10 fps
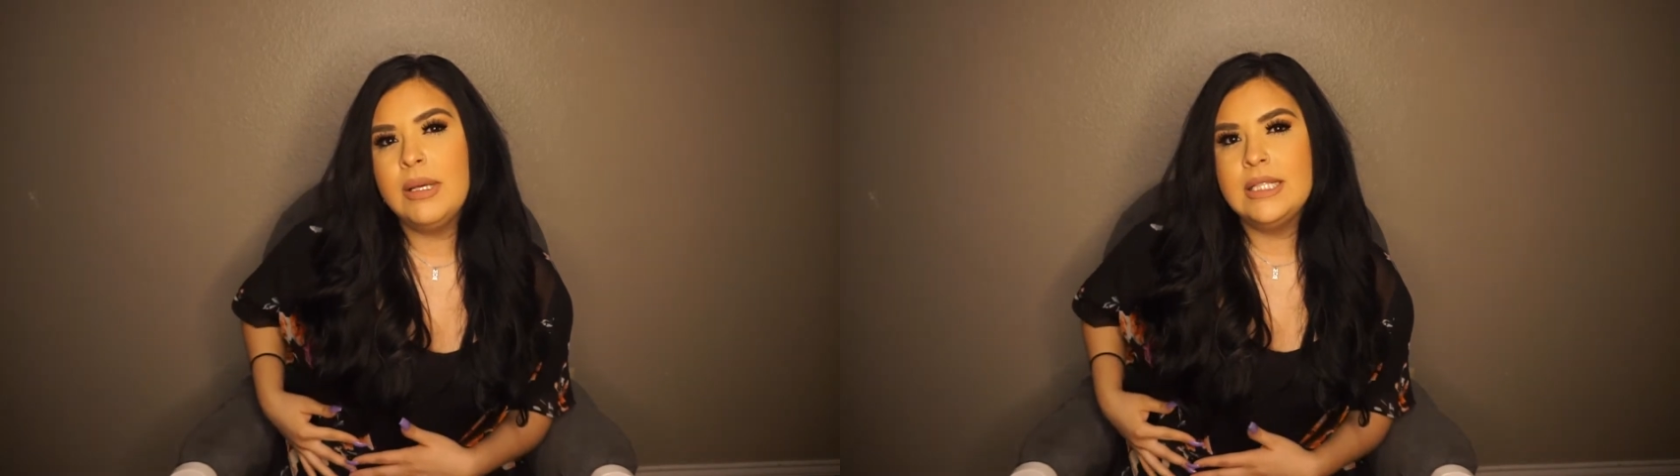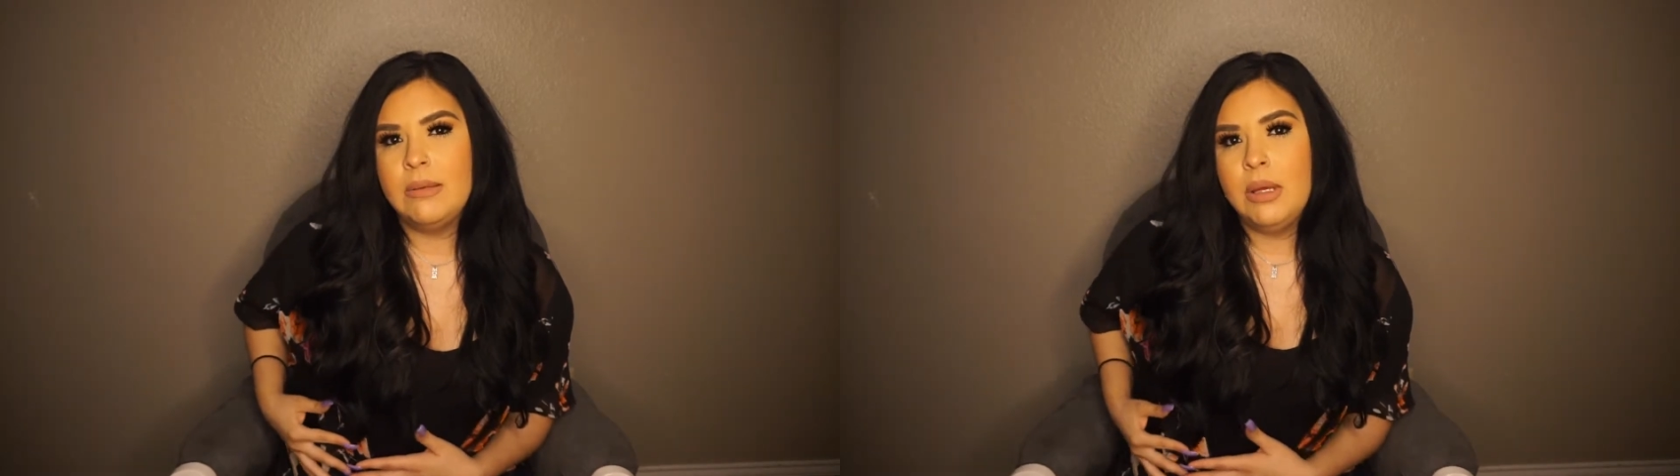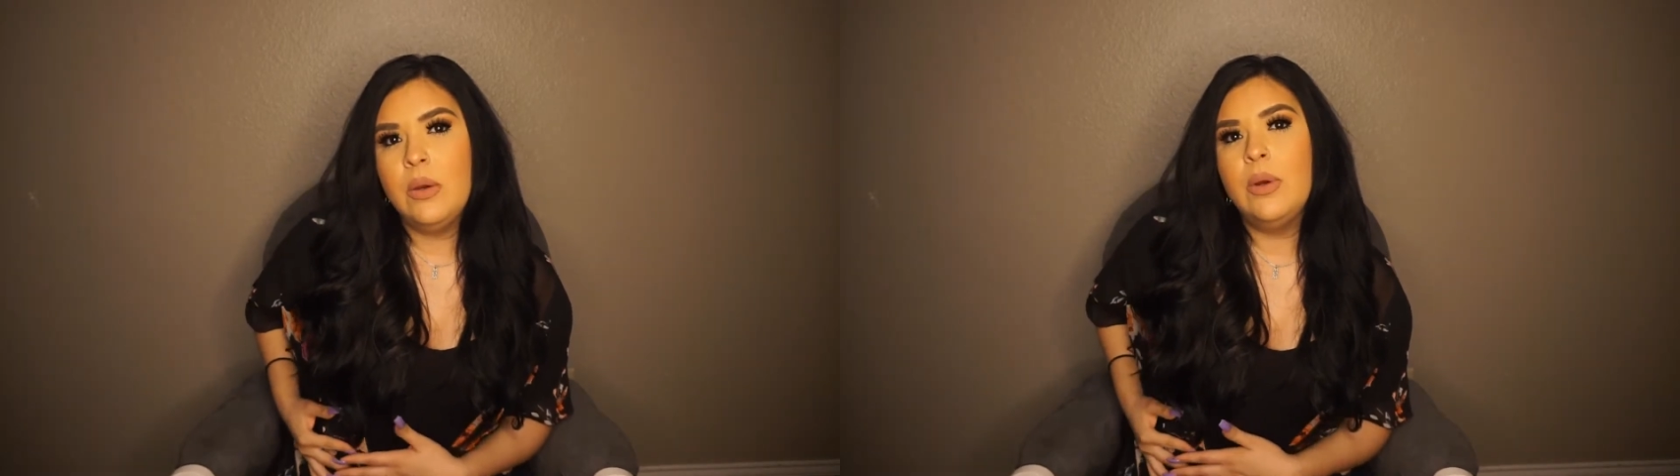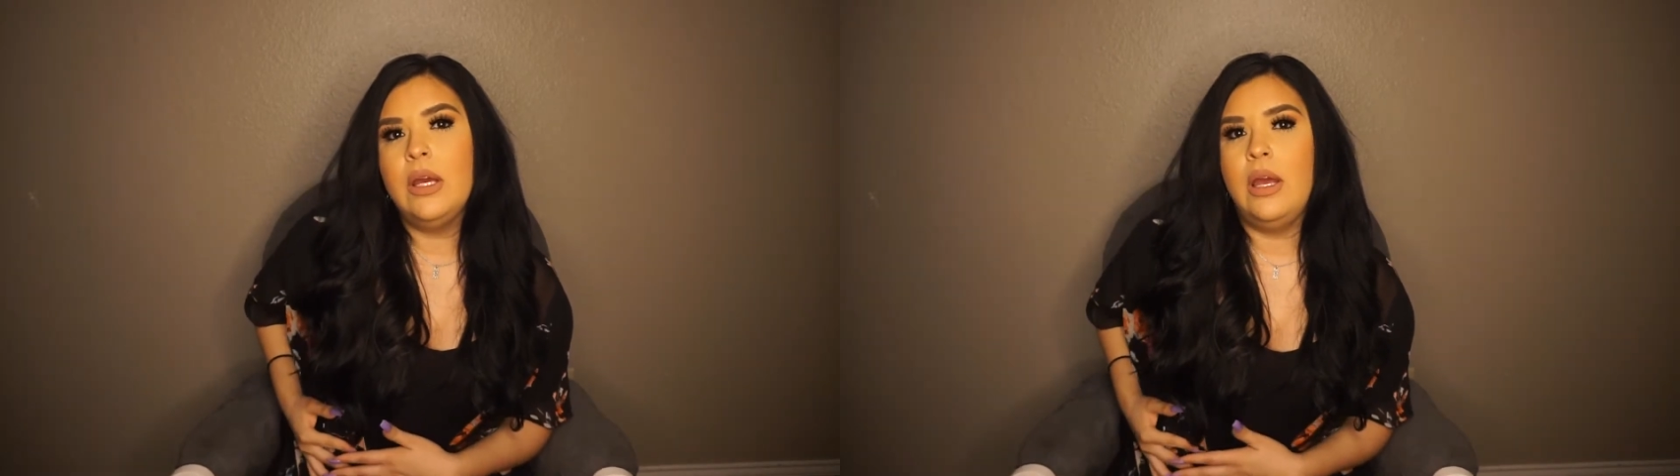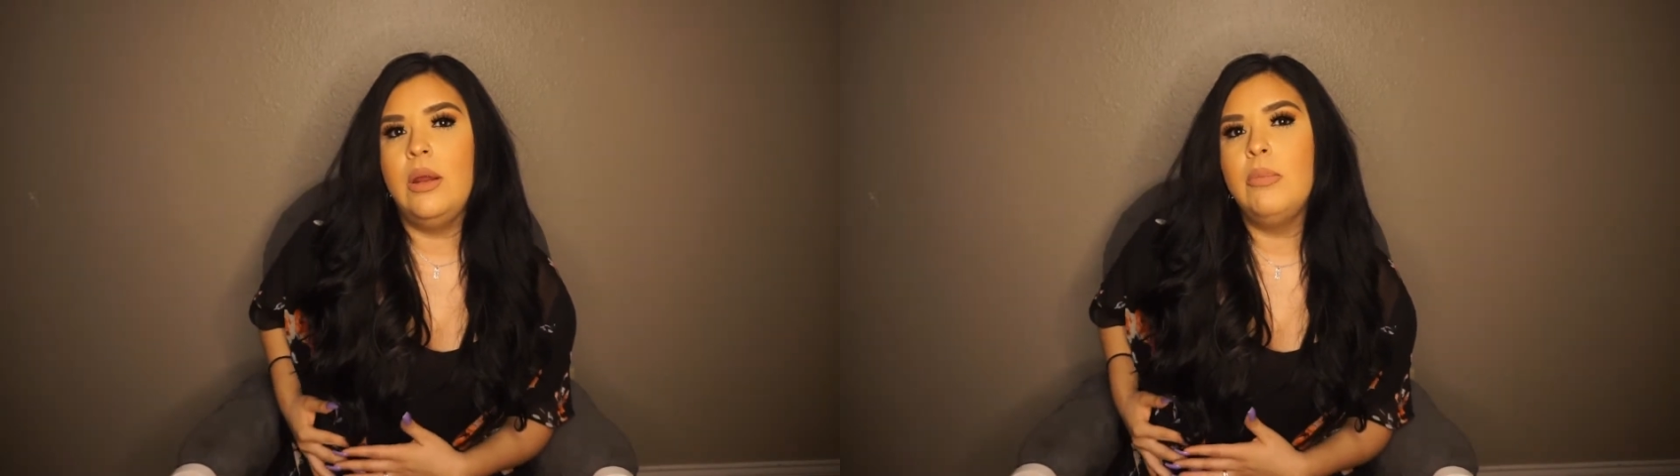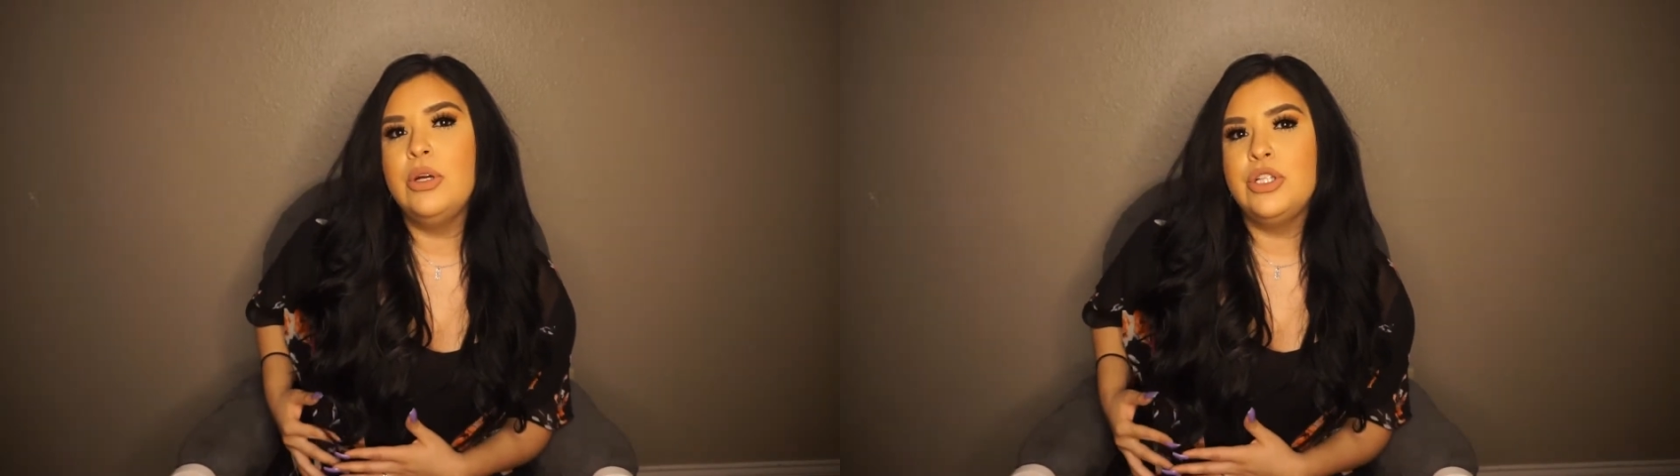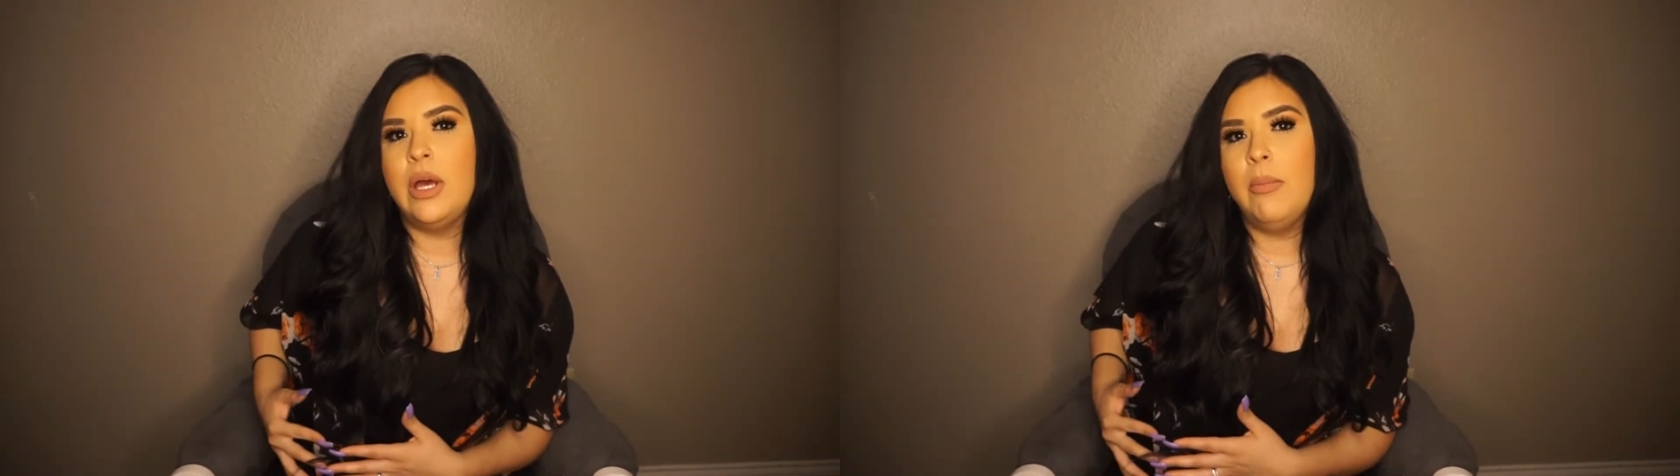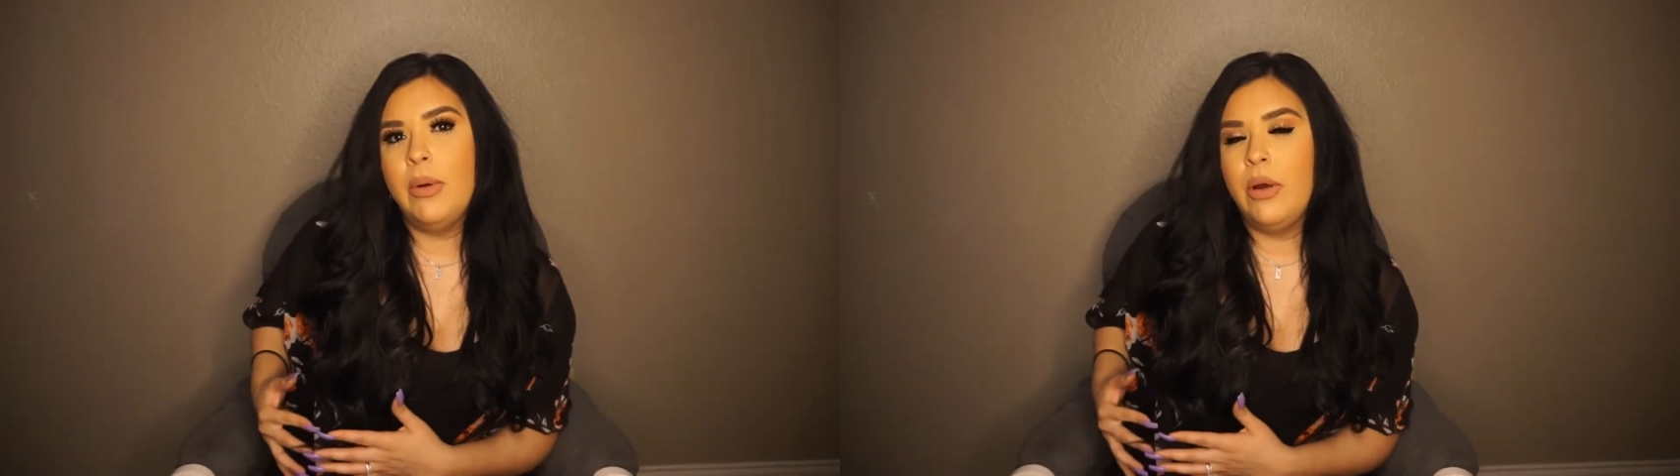my stomach would kind of push
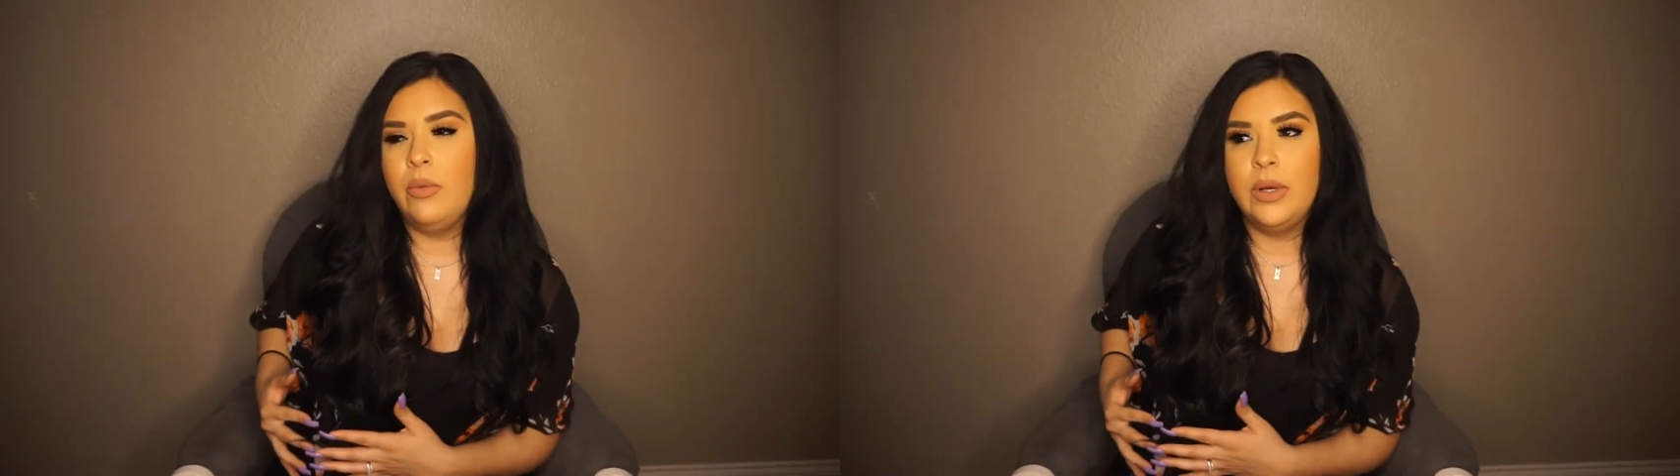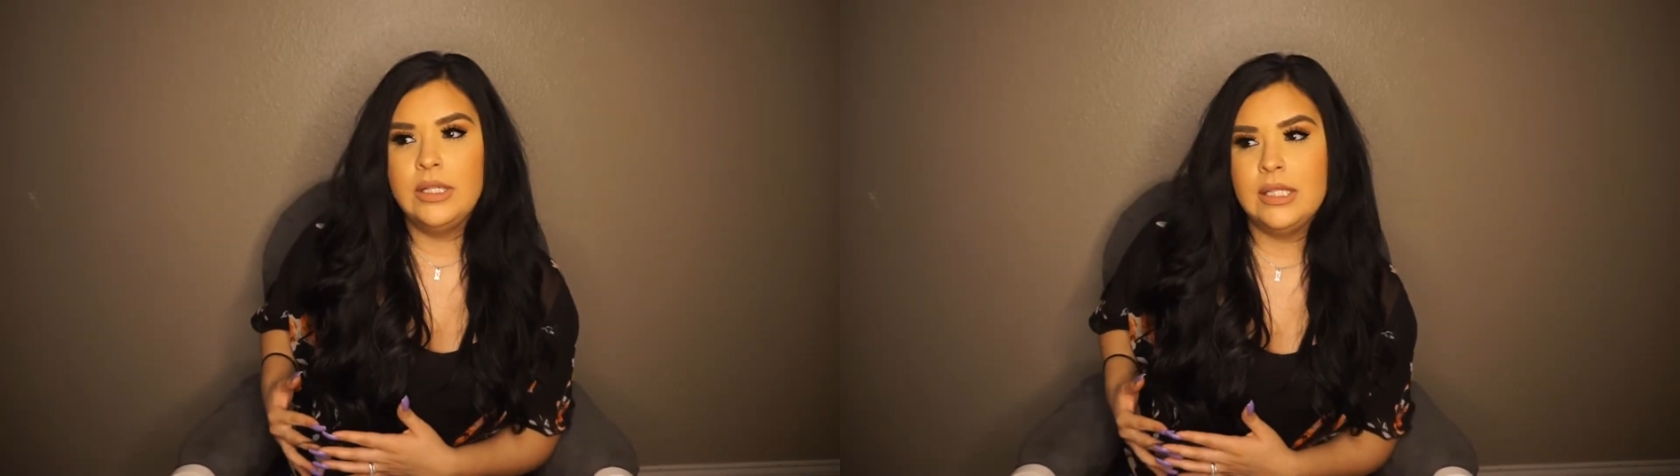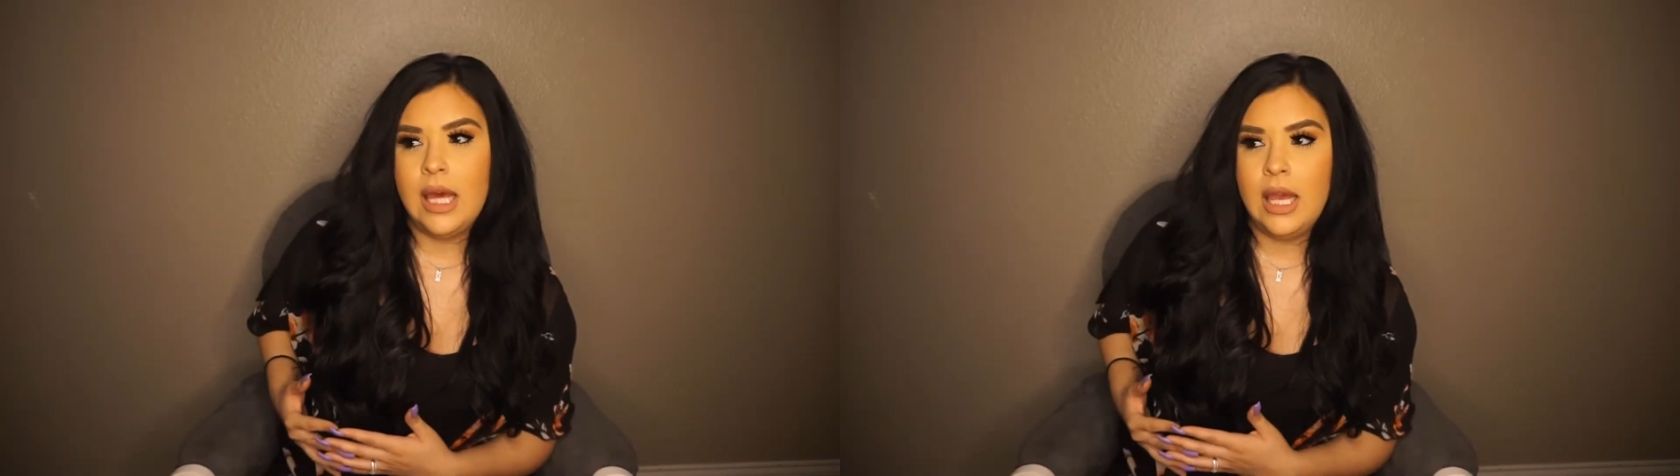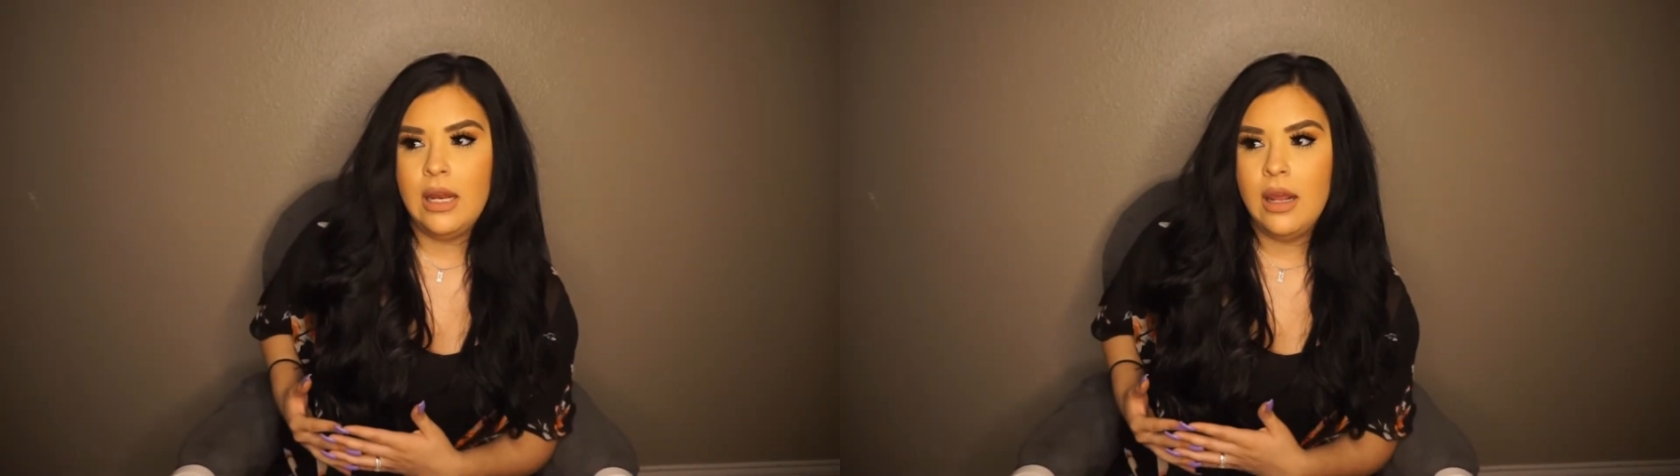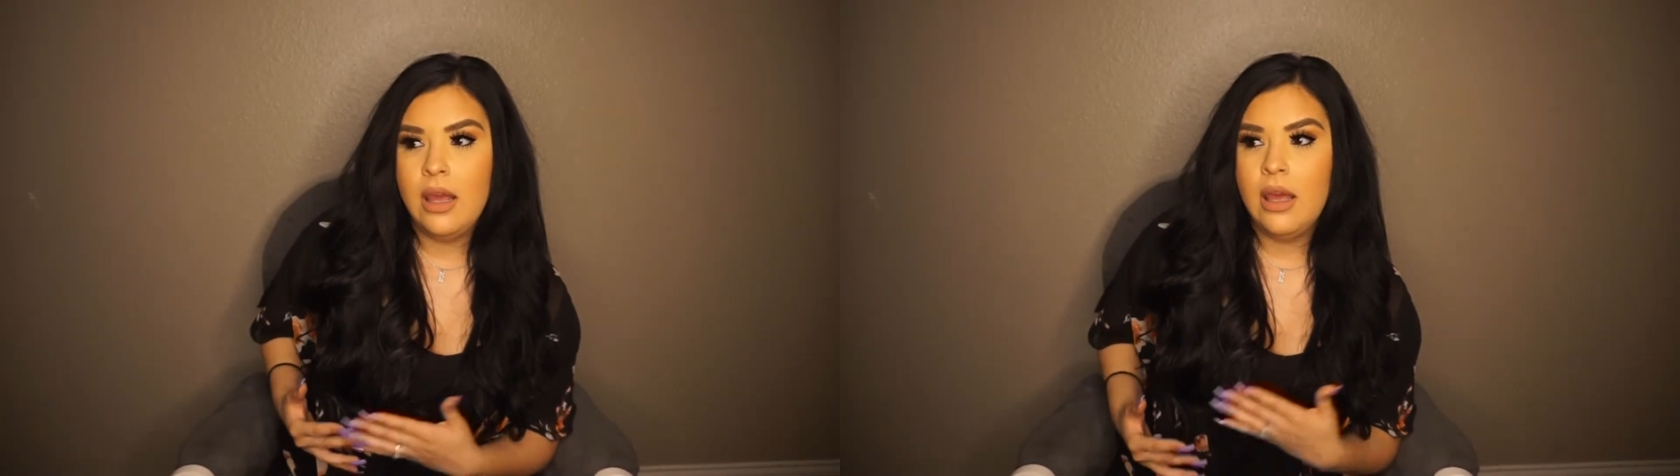up on one side.